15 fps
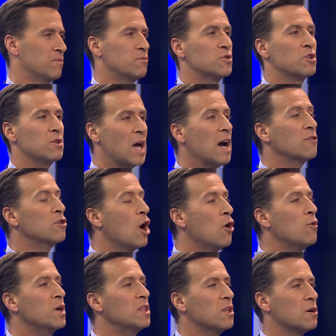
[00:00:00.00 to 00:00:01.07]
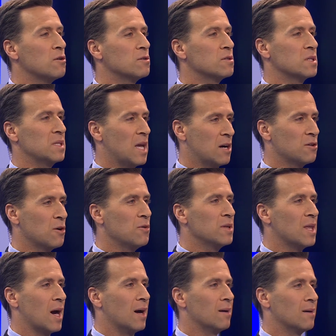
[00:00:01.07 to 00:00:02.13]
So, so now knowing those, now knowing
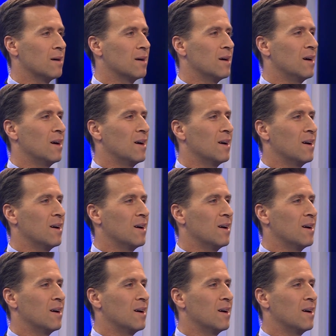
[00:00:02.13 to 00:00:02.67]
that, uh -huh.